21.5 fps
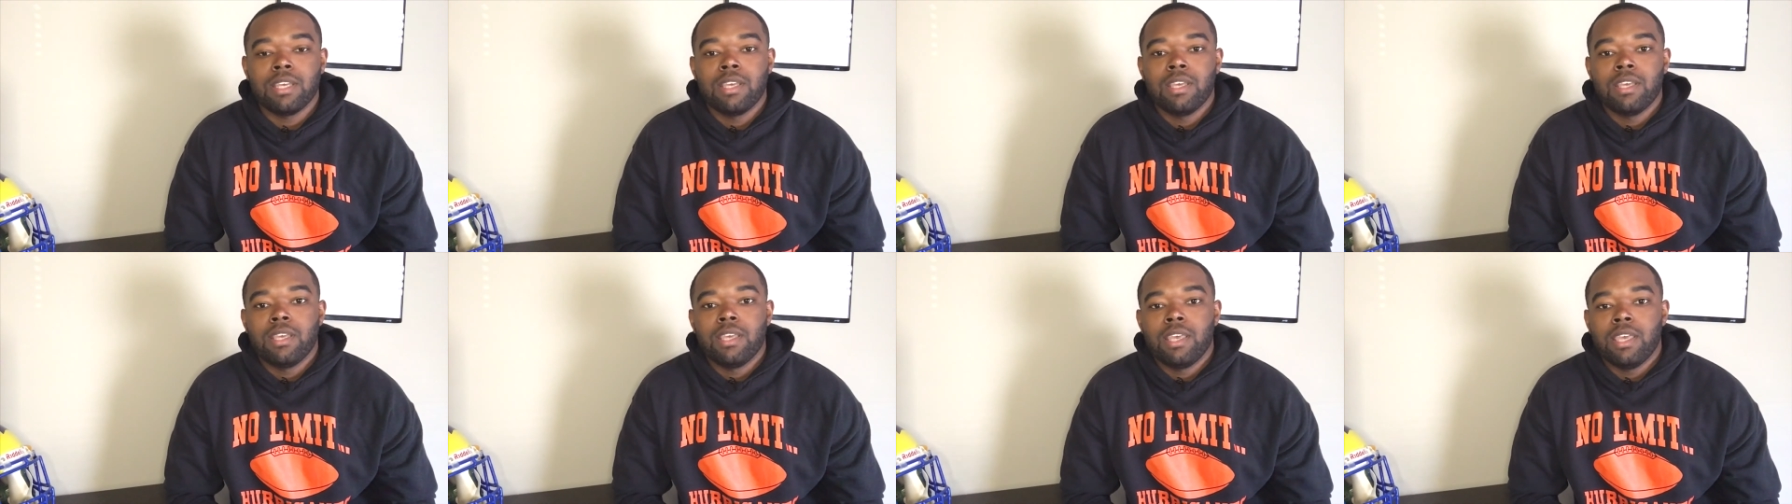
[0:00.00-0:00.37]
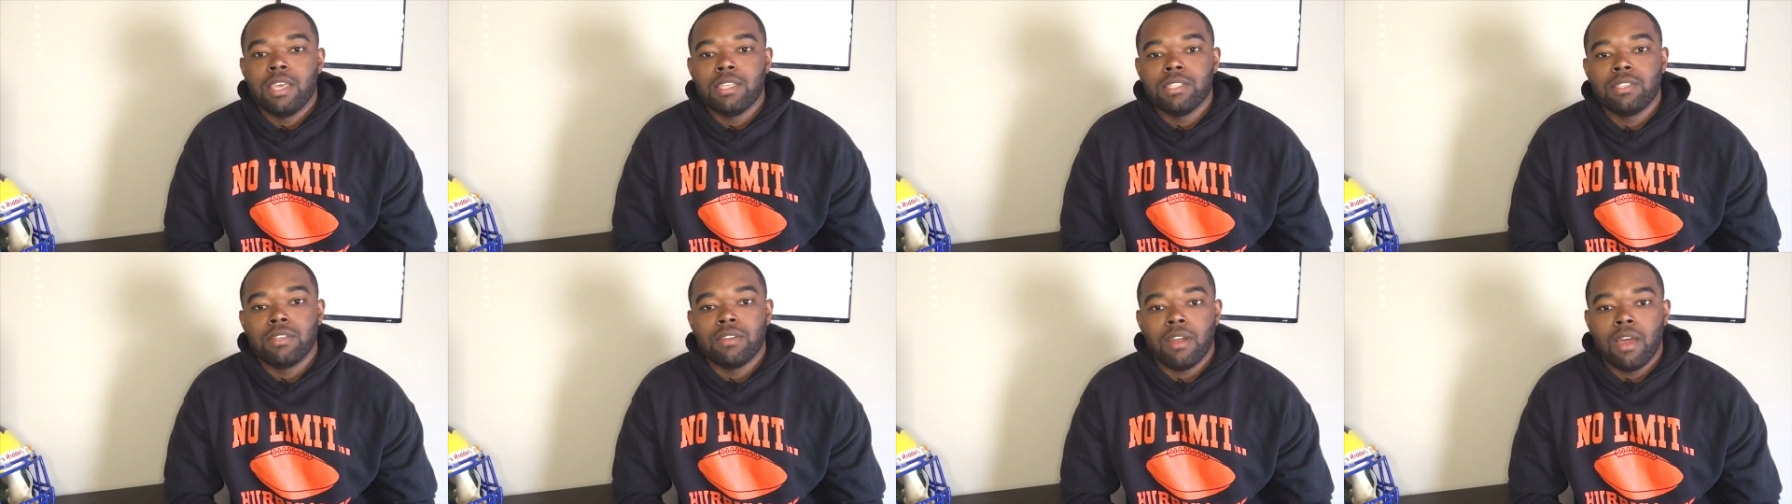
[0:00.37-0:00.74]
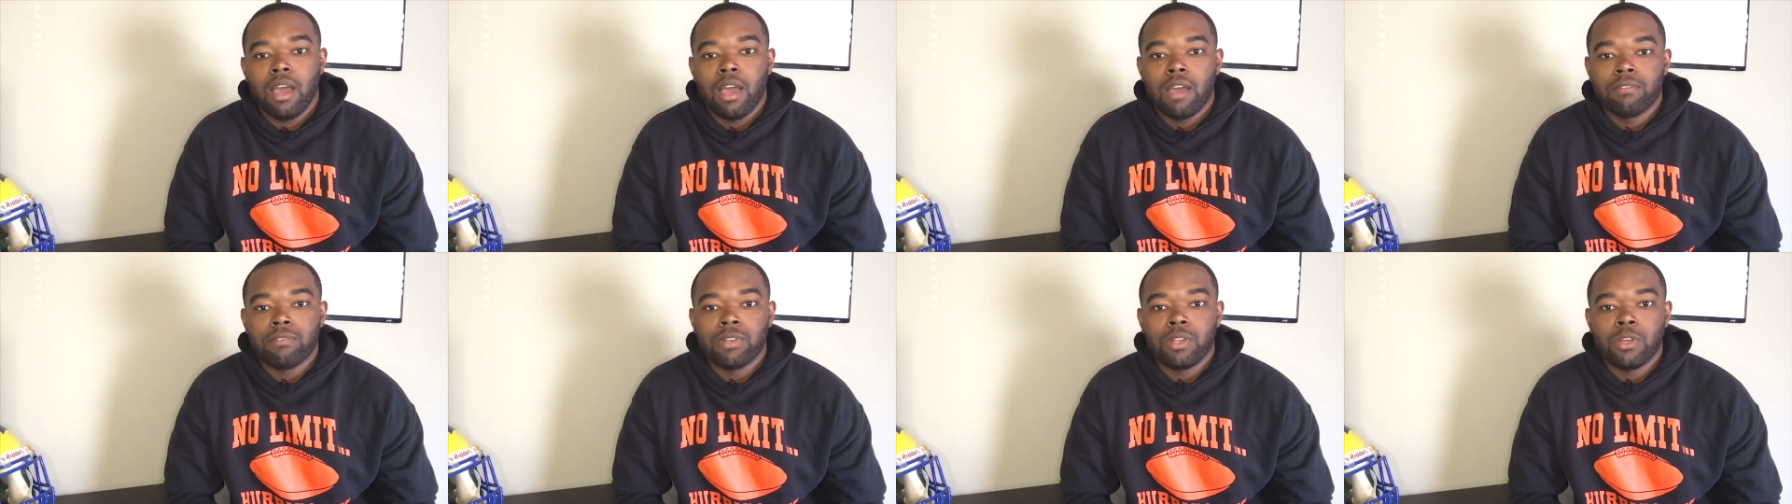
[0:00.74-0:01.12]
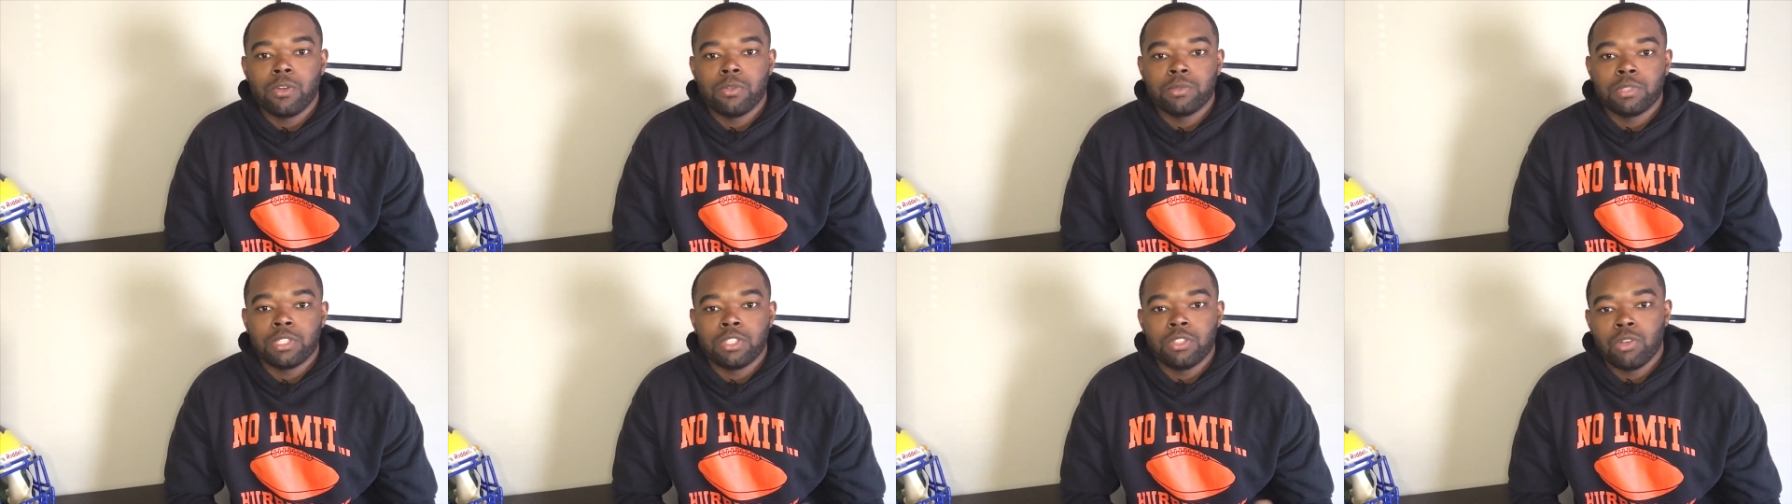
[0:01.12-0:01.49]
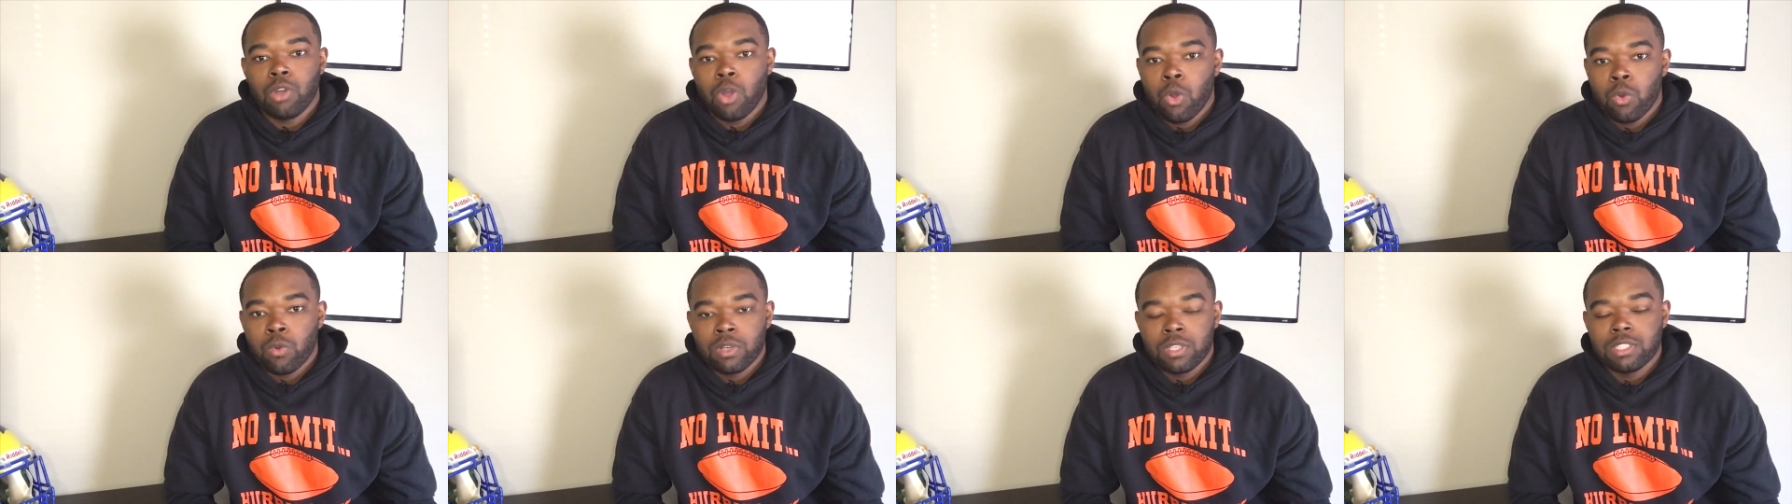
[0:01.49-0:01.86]
into the envelopes and you
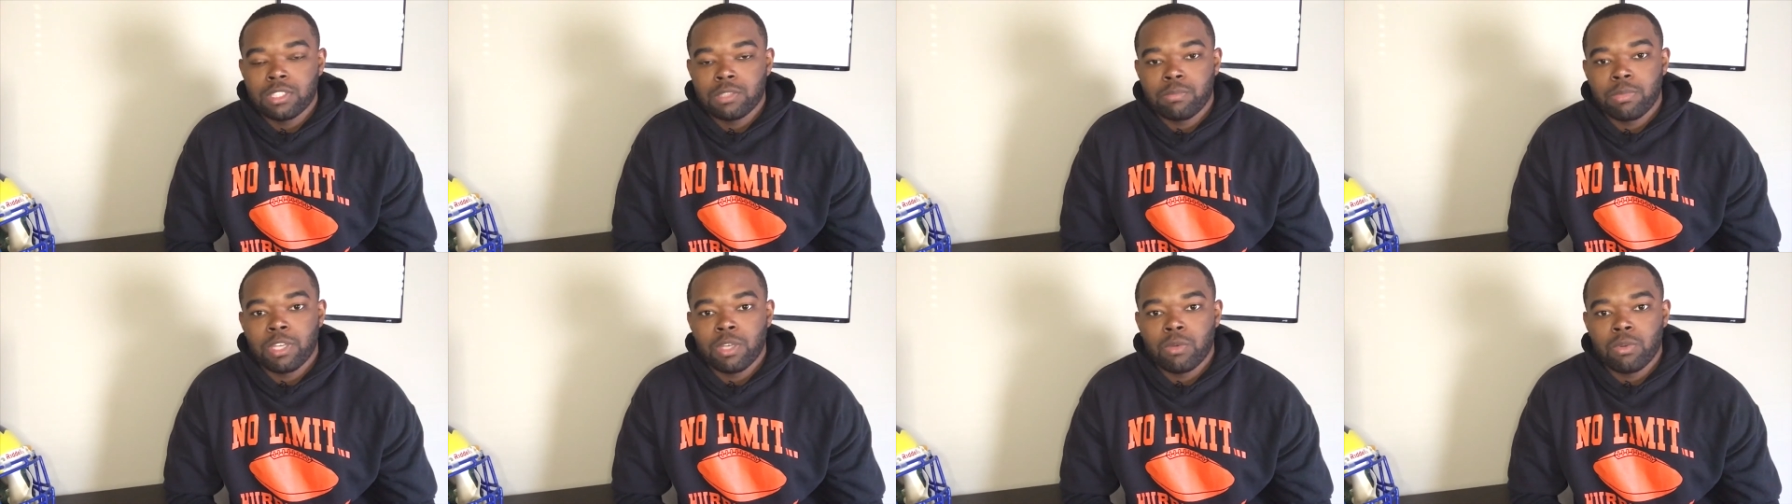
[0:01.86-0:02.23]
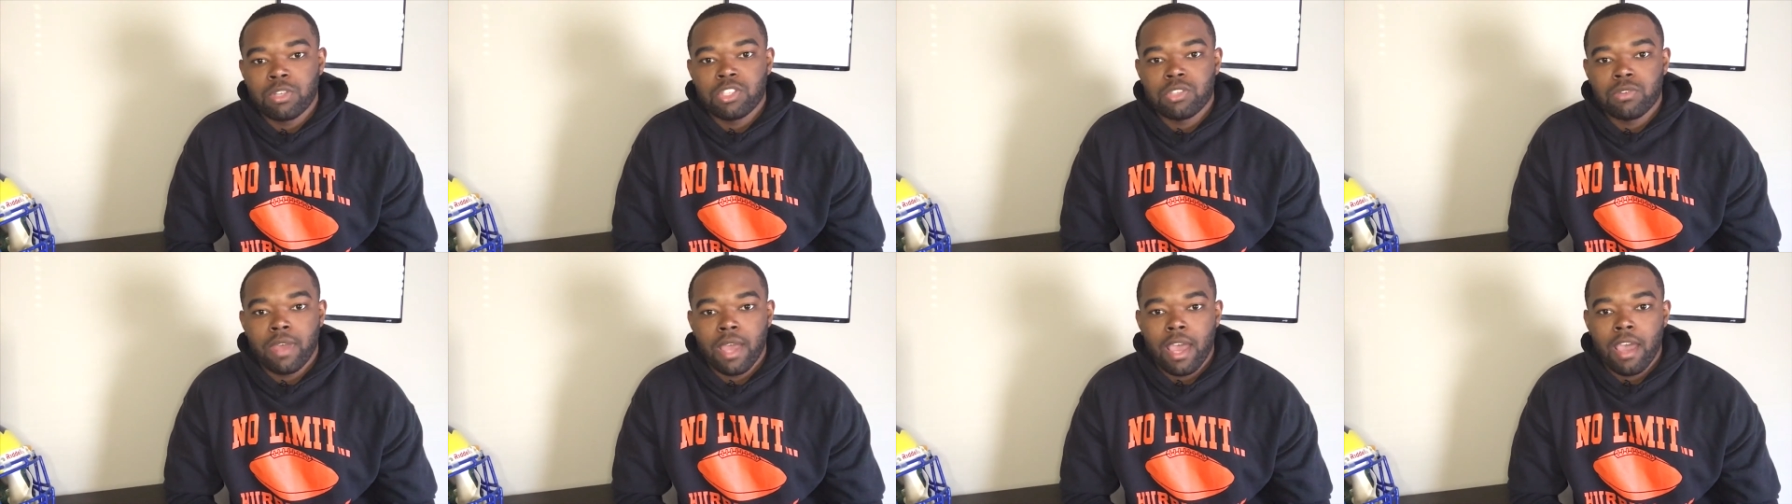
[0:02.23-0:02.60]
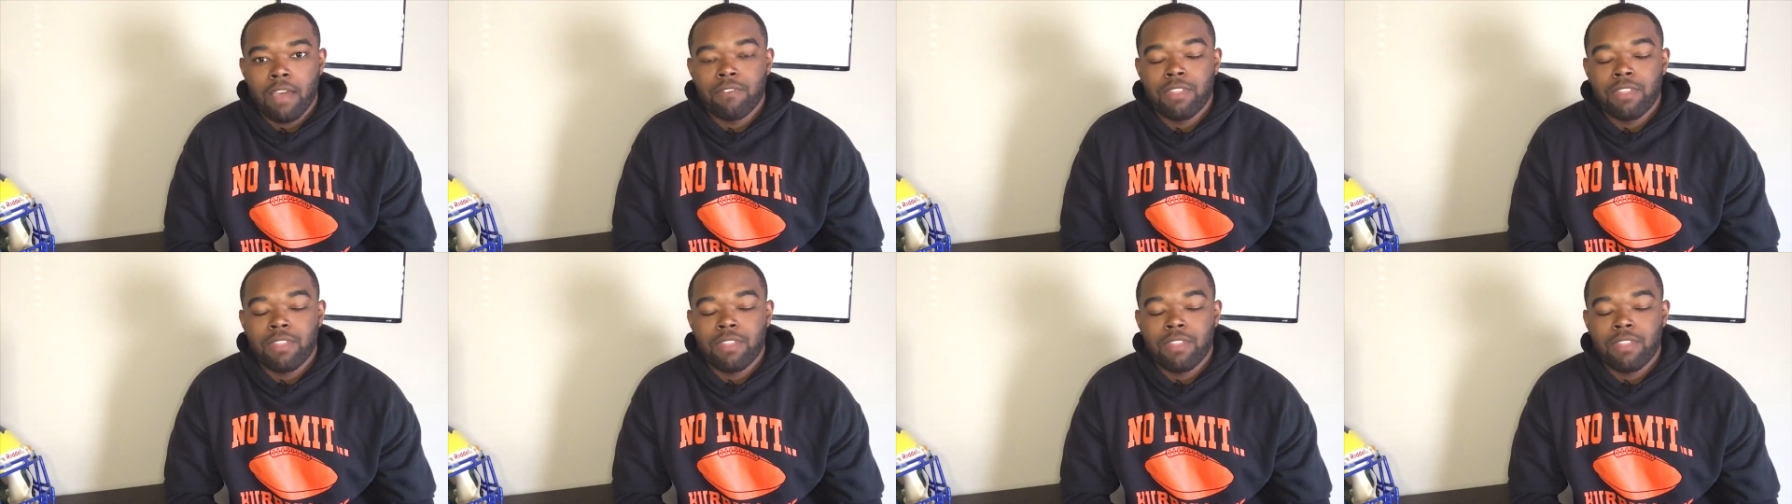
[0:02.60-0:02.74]
only spend what you have.